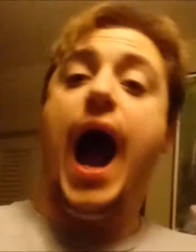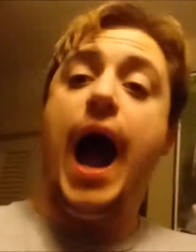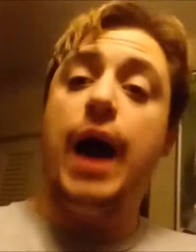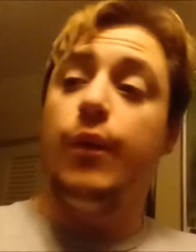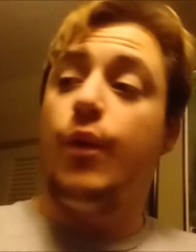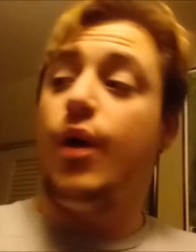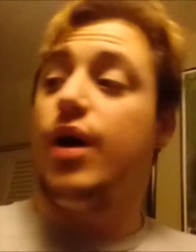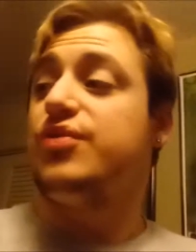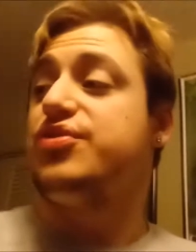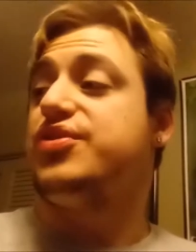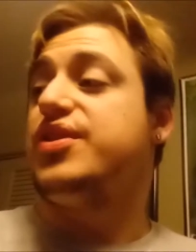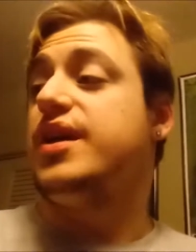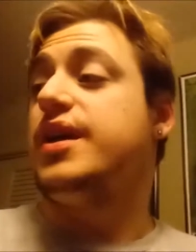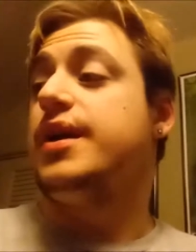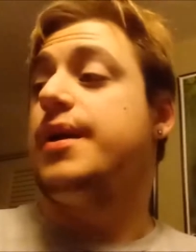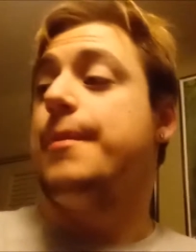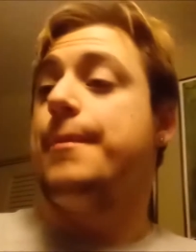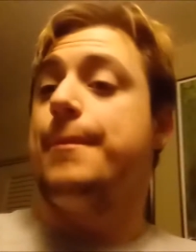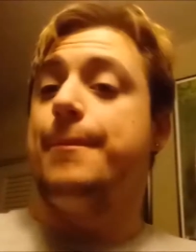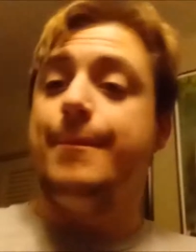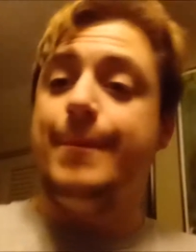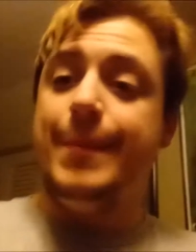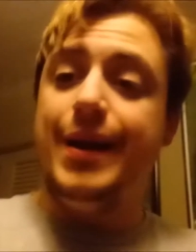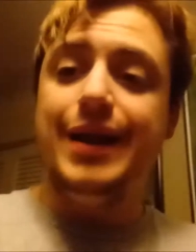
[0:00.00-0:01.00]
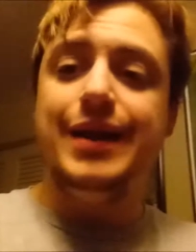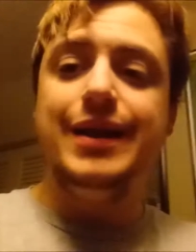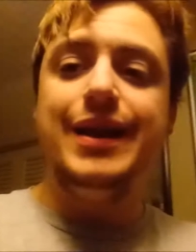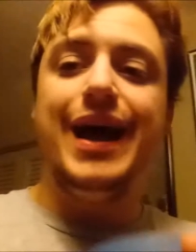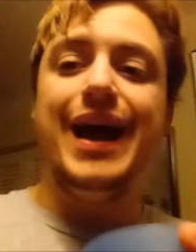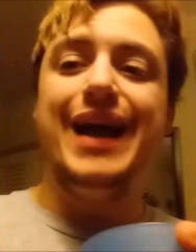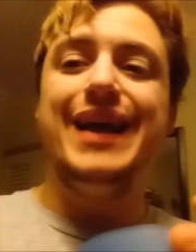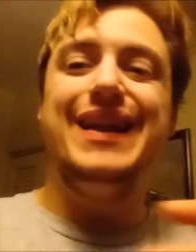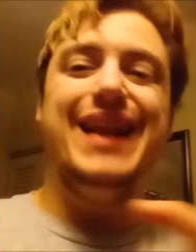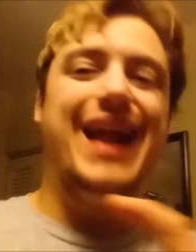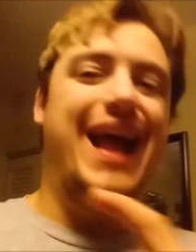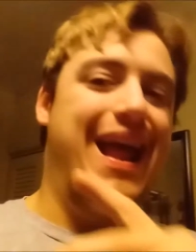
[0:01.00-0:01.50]
I want the
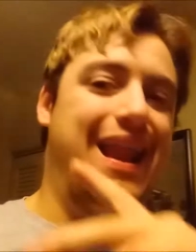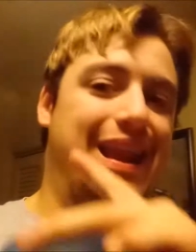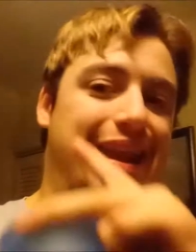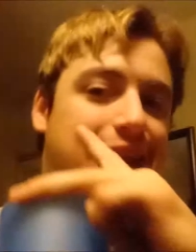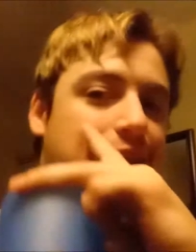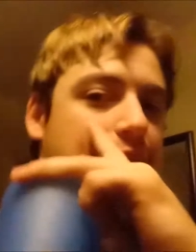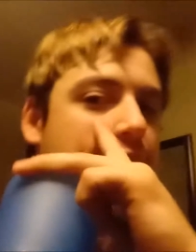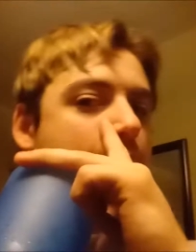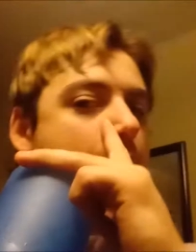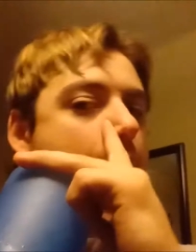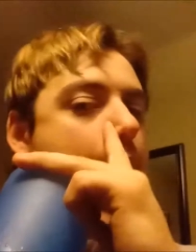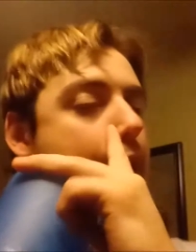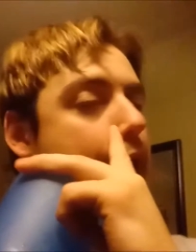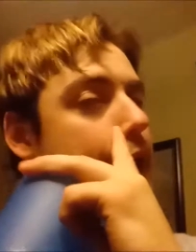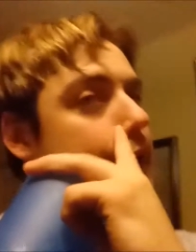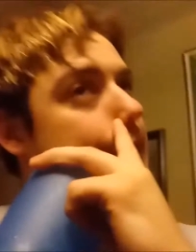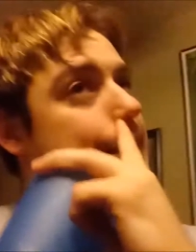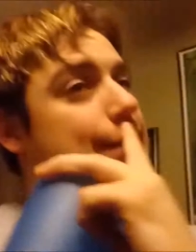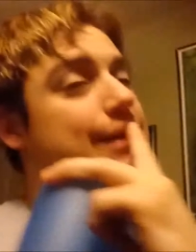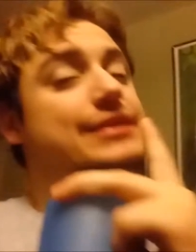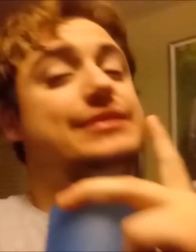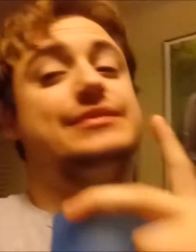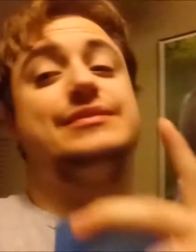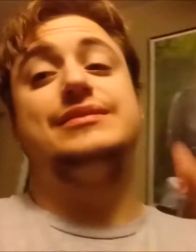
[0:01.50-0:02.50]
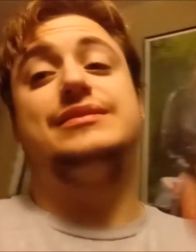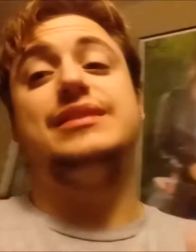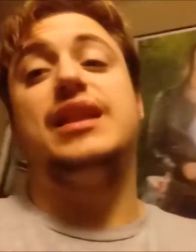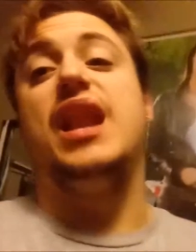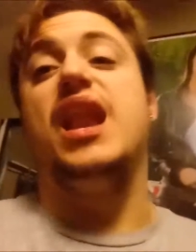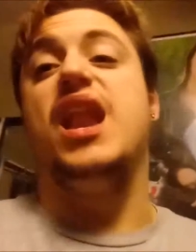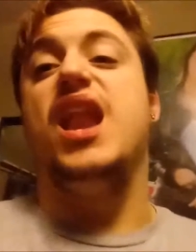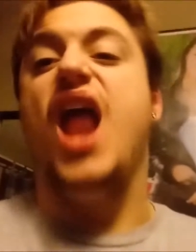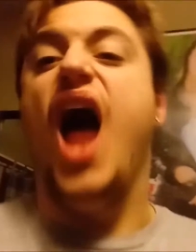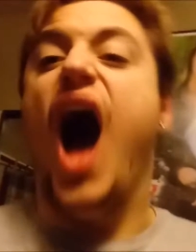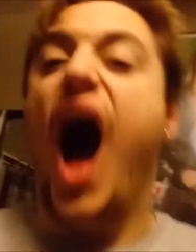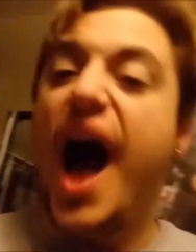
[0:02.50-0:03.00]
midnight and not
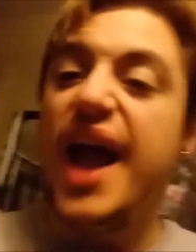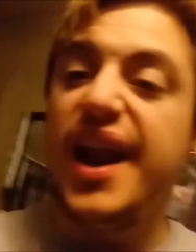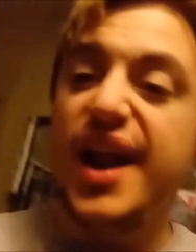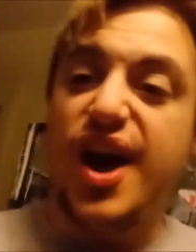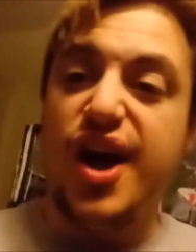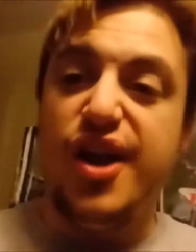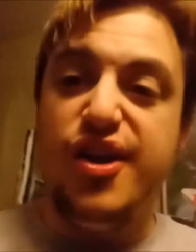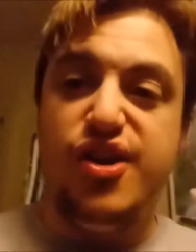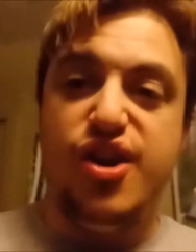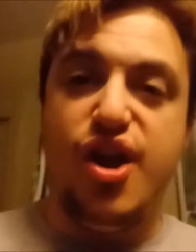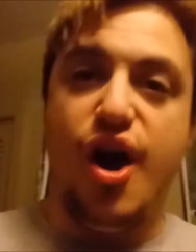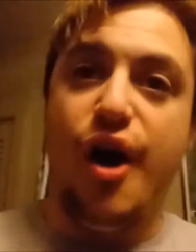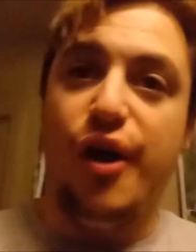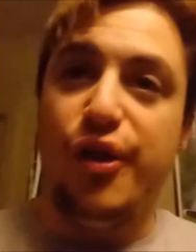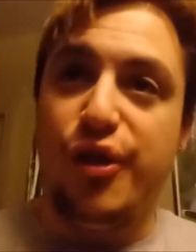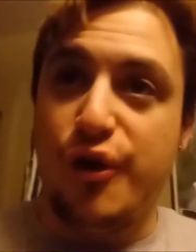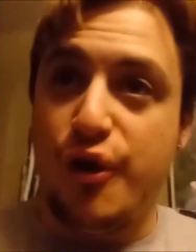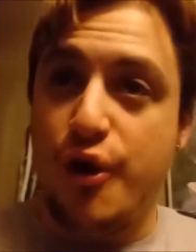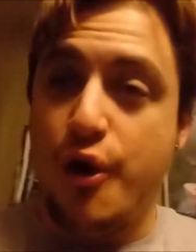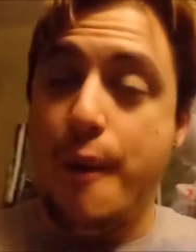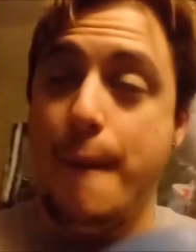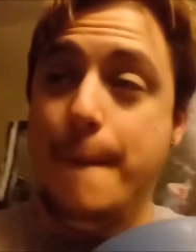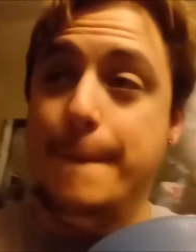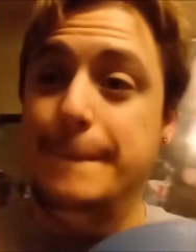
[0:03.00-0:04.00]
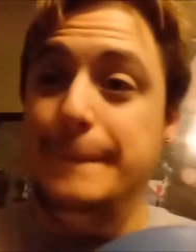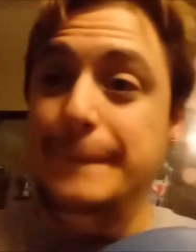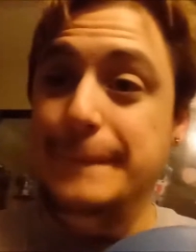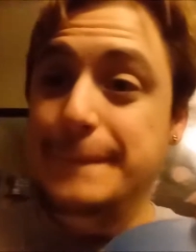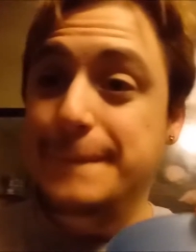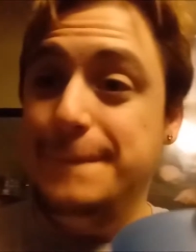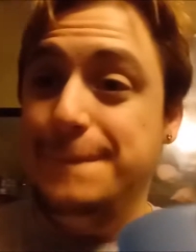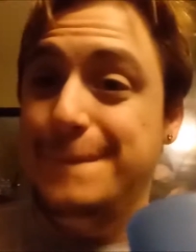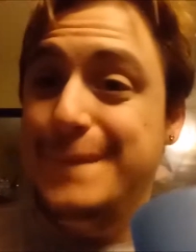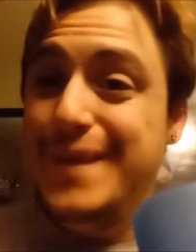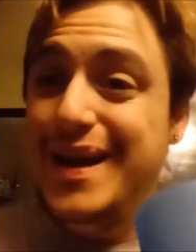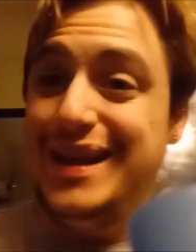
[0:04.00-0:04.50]
not another
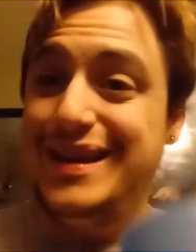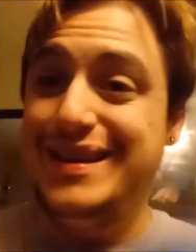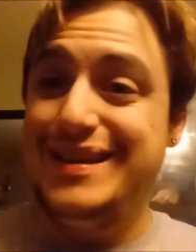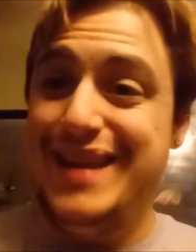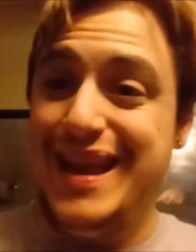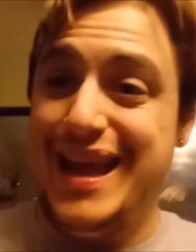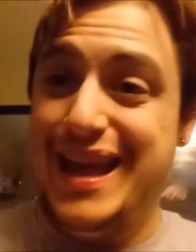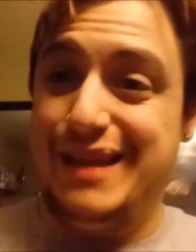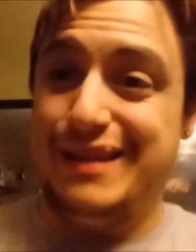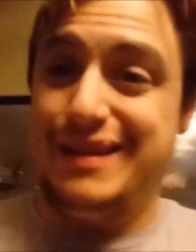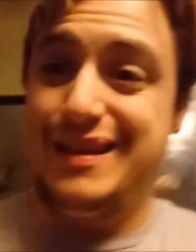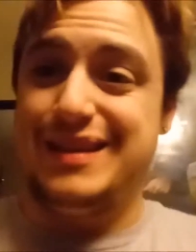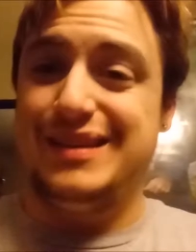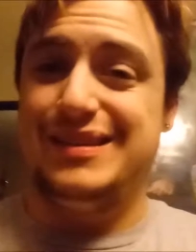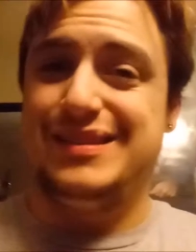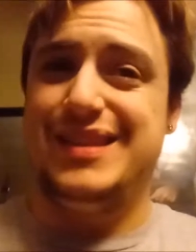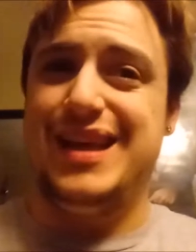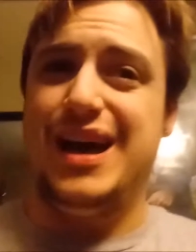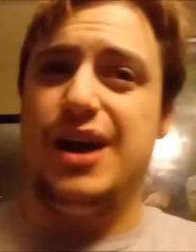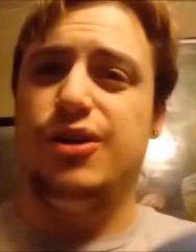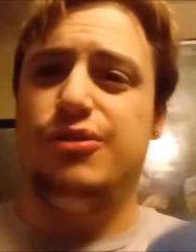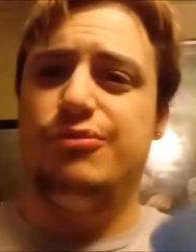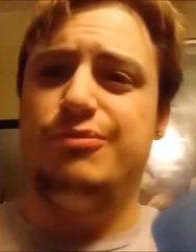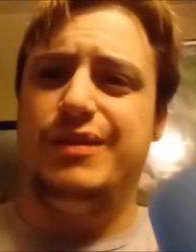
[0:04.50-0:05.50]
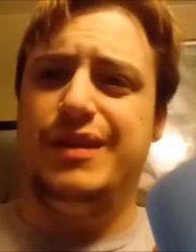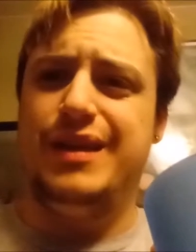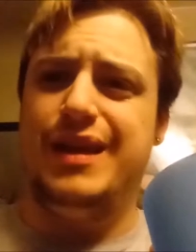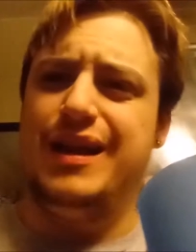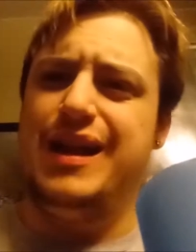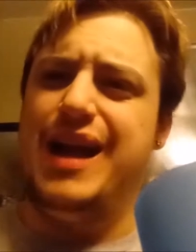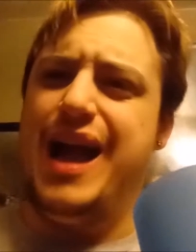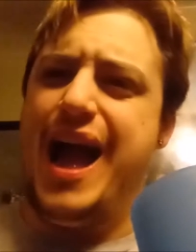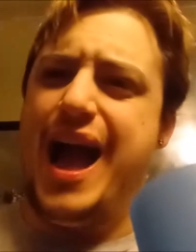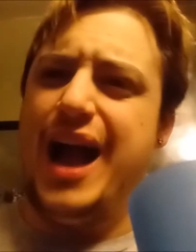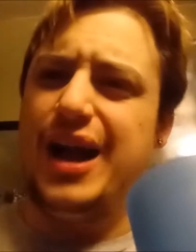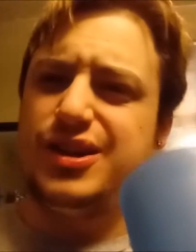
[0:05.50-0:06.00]
midday because that would
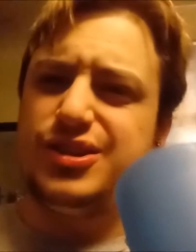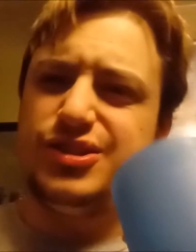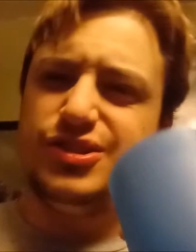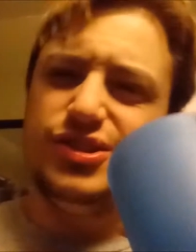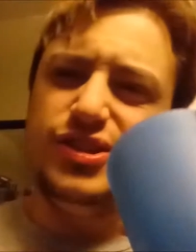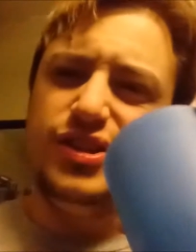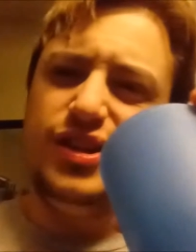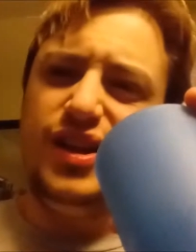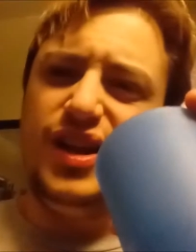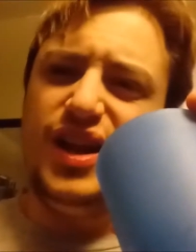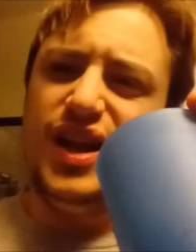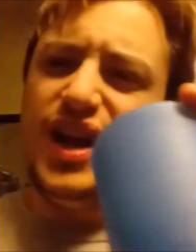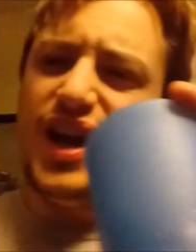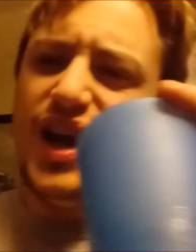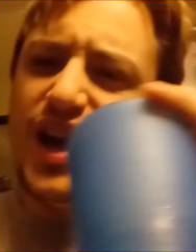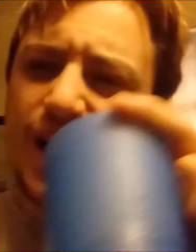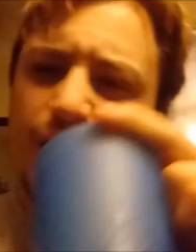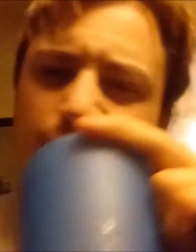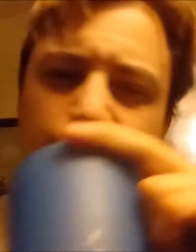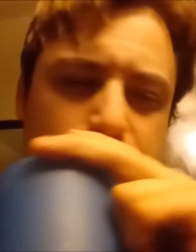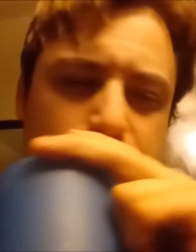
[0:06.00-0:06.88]
be actually